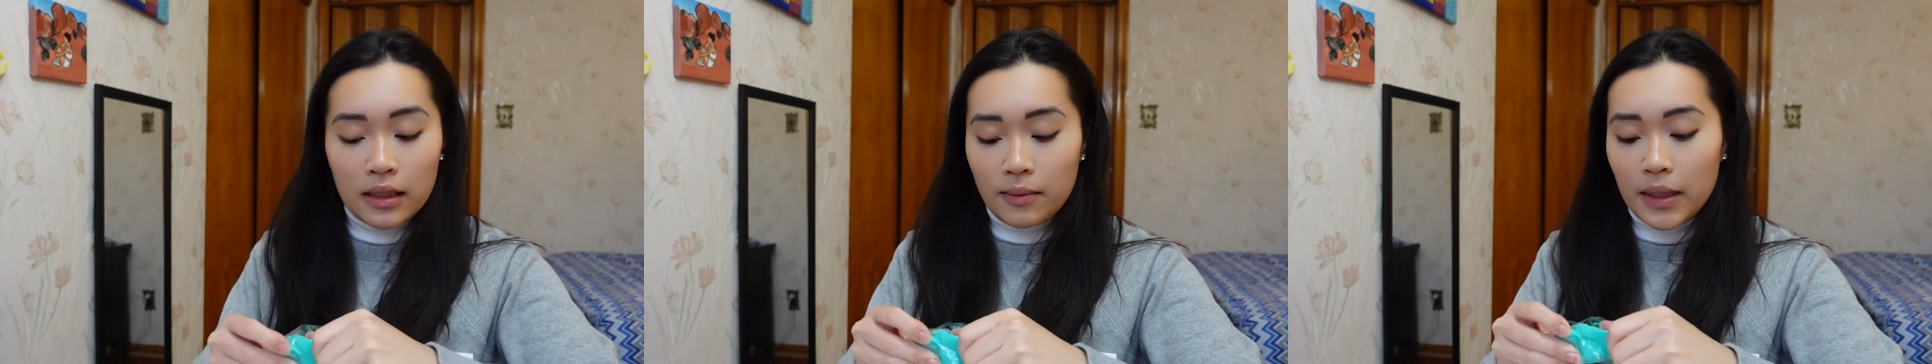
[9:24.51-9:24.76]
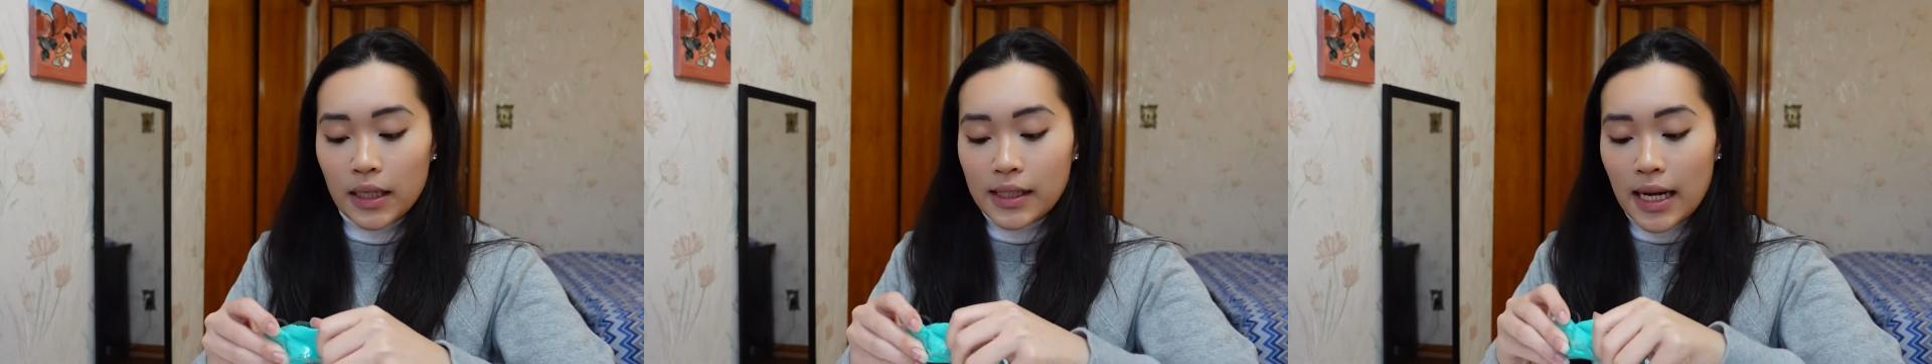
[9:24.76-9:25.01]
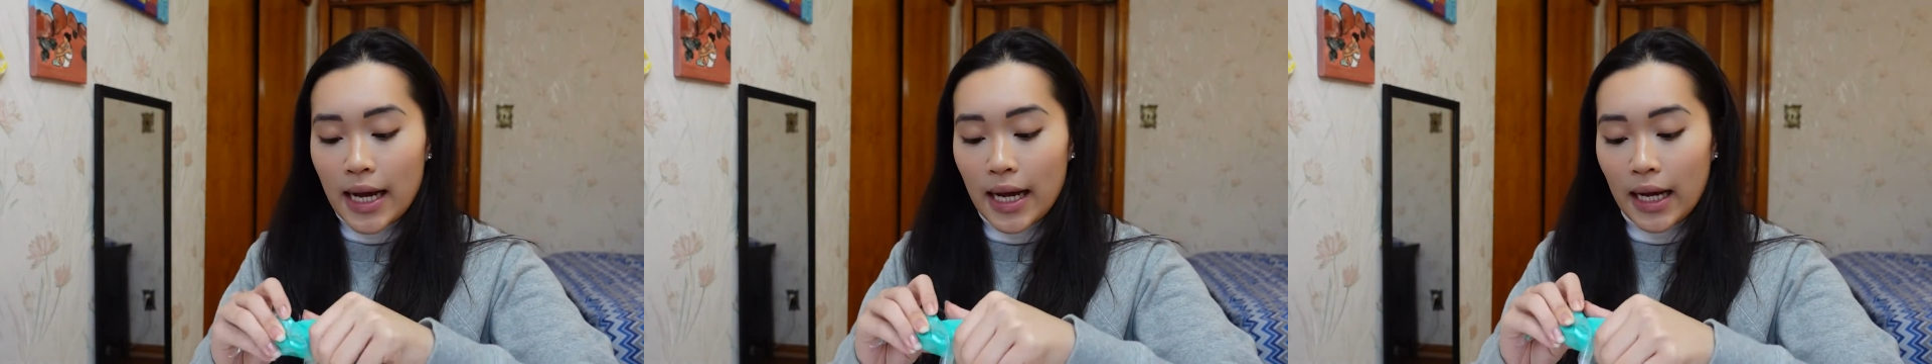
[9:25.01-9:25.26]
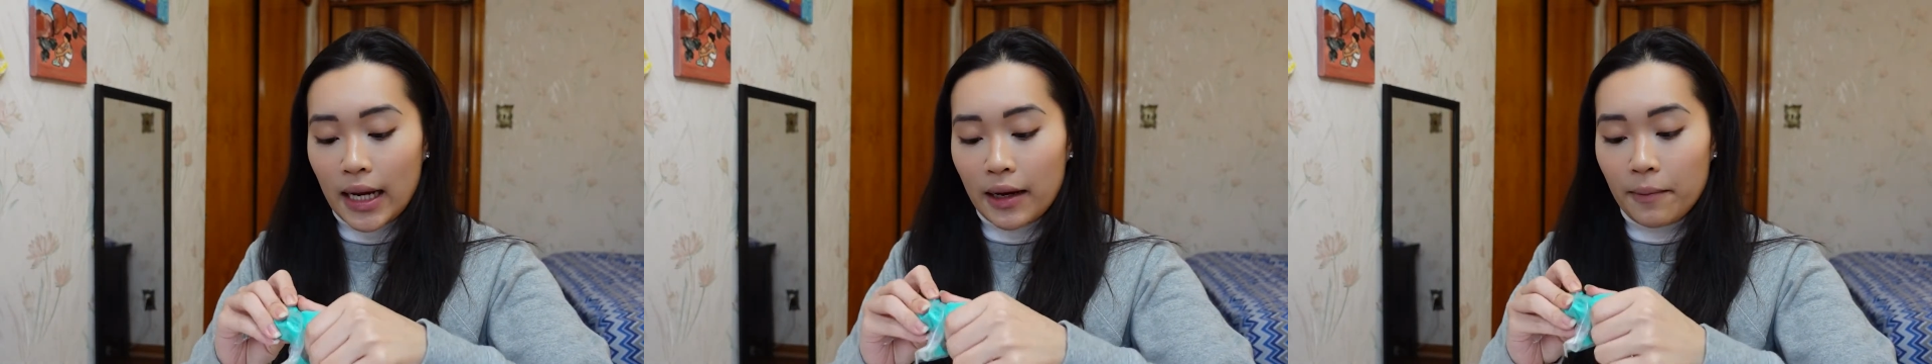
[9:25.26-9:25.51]
because
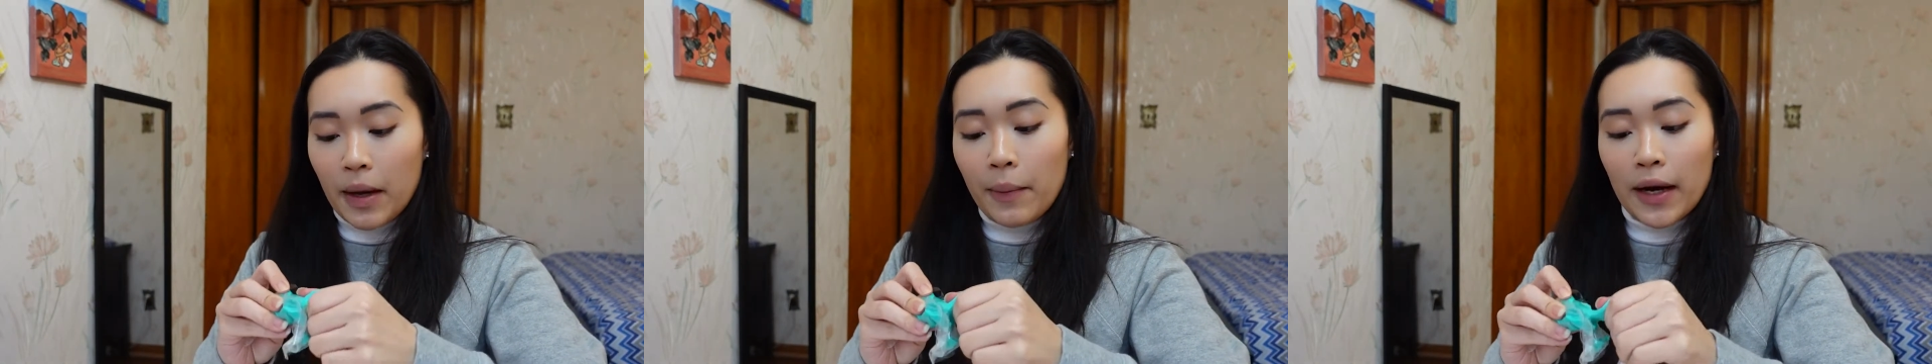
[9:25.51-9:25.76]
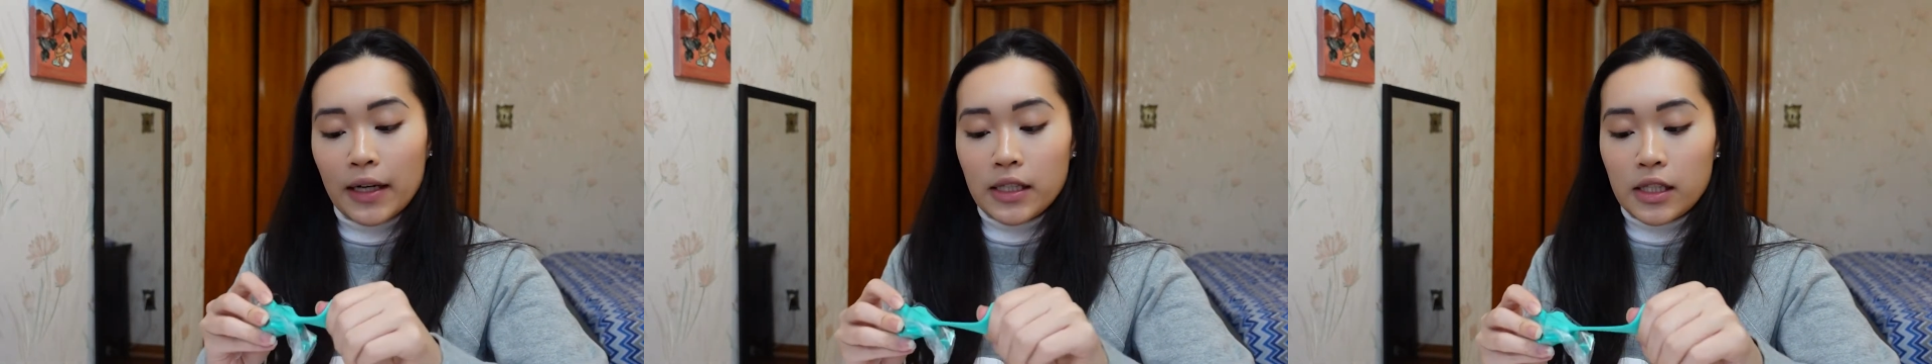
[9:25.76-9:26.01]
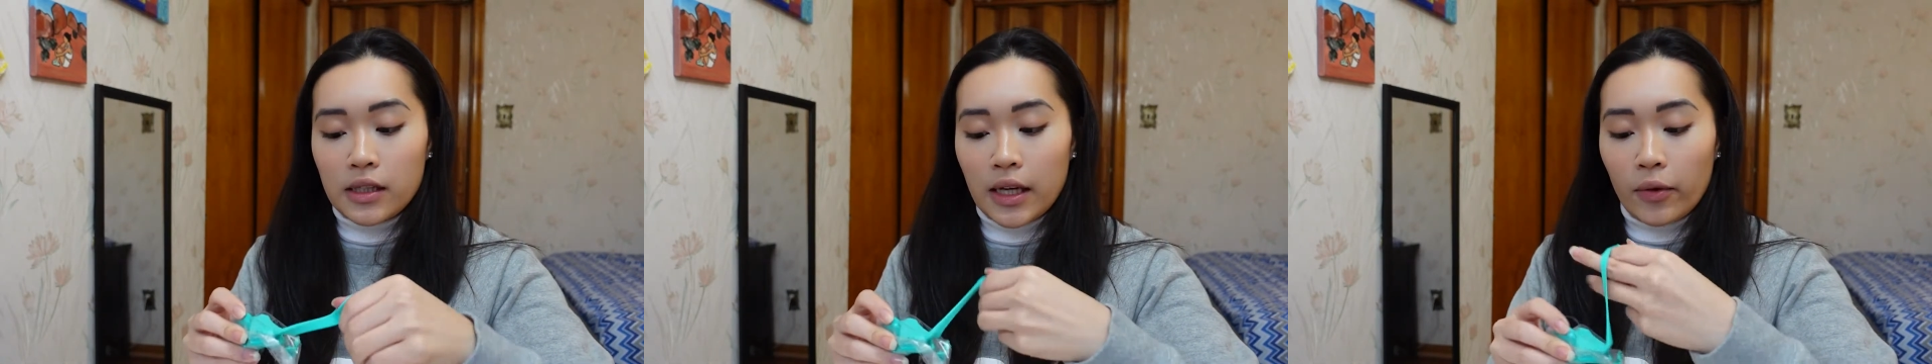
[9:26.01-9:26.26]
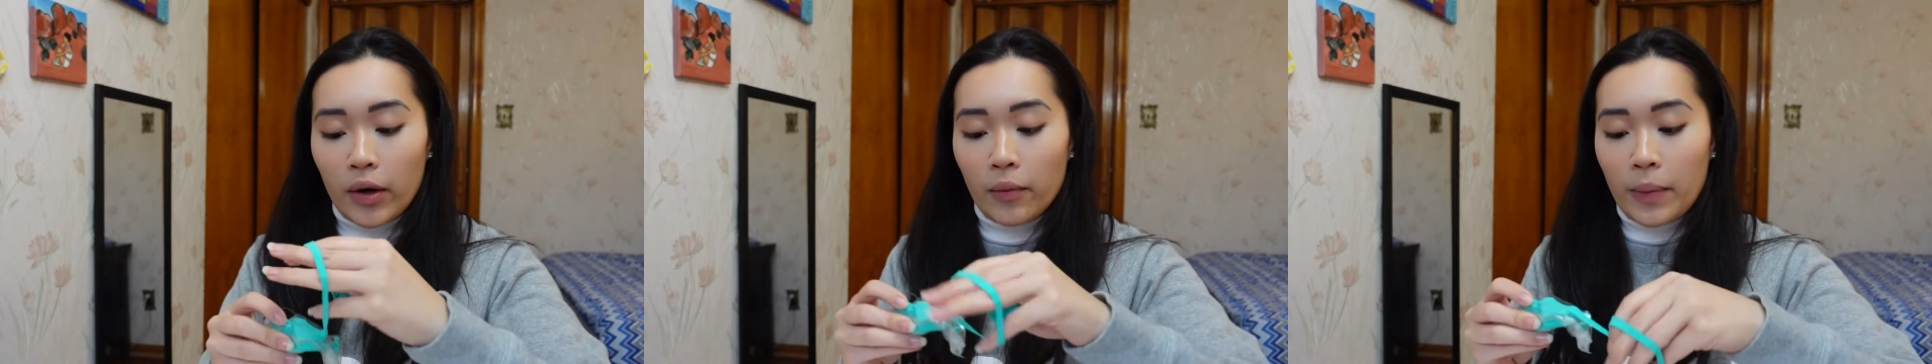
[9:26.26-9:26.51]
my parents, they
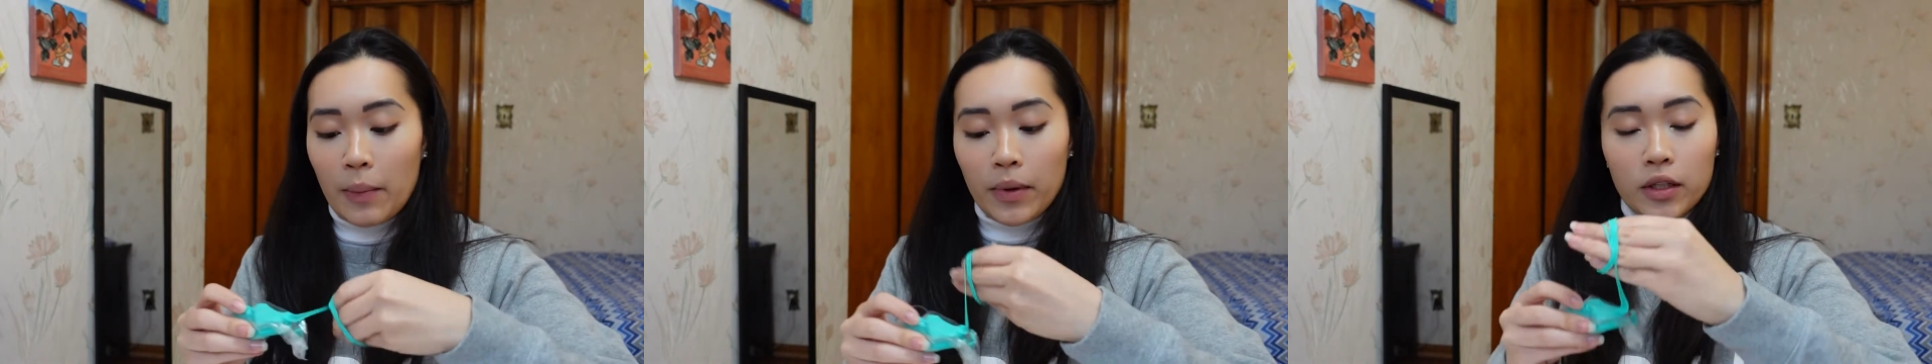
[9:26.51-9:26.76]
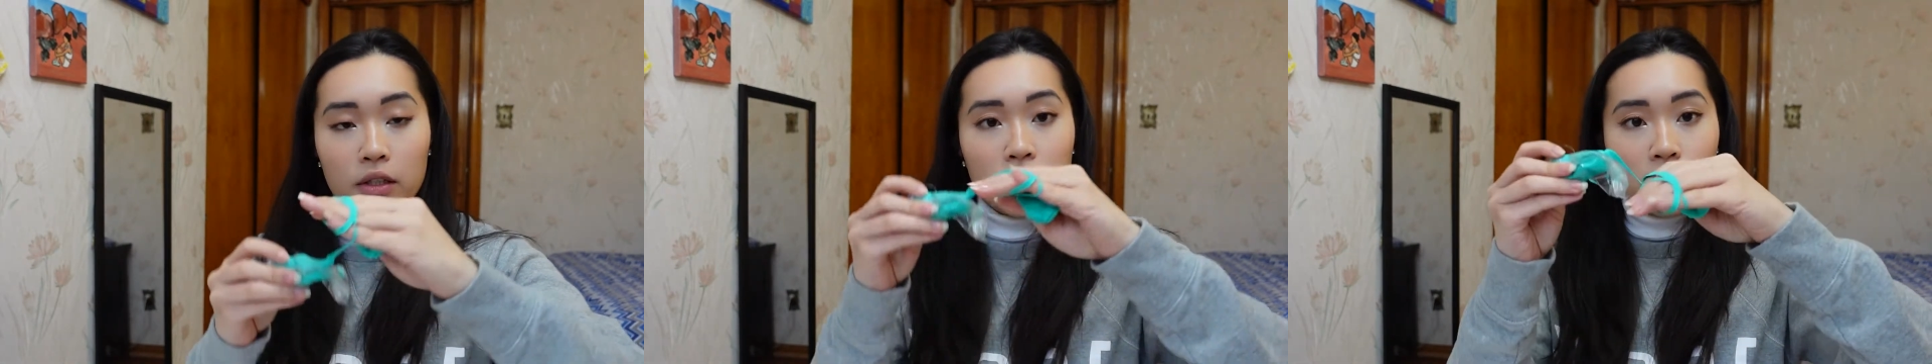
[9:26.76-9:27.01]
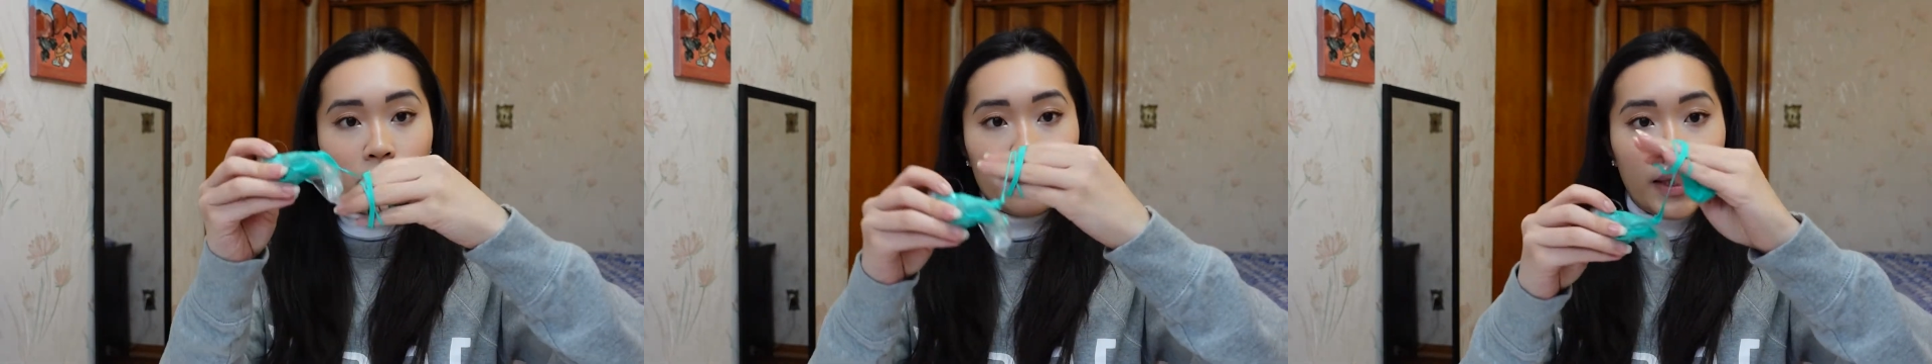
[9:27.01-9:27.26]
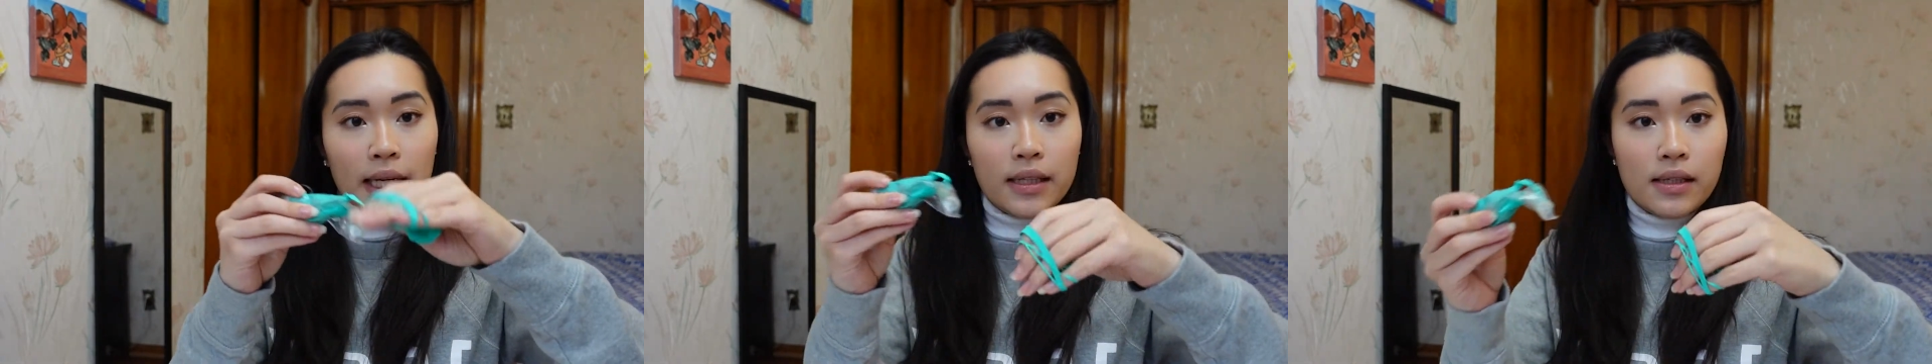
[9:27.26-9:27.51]
grow pepper
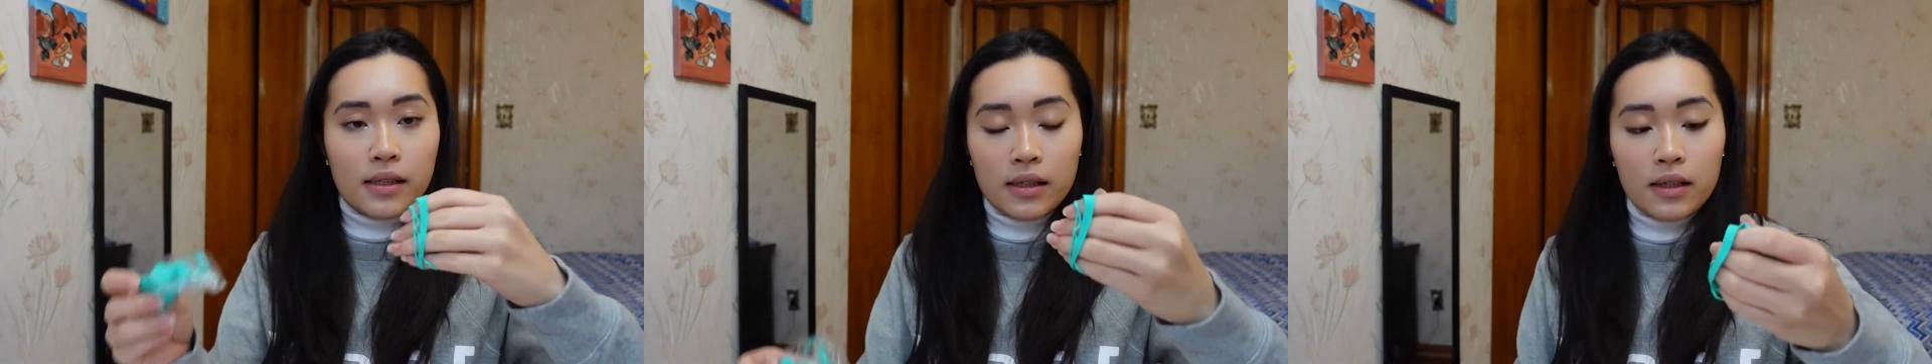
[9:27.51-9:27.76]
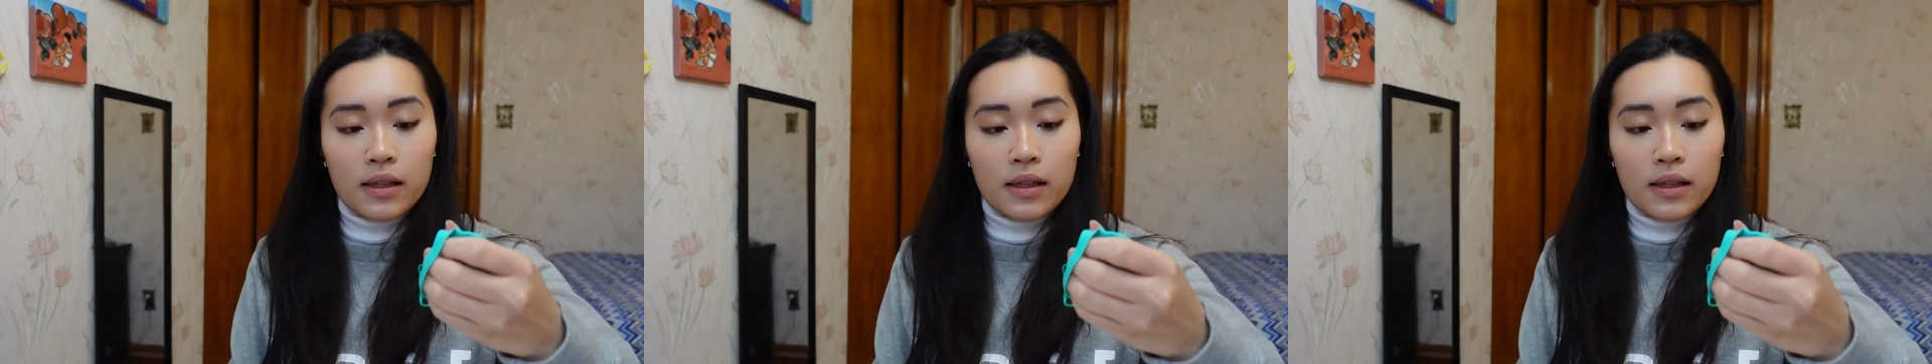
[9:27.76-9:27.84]
plants.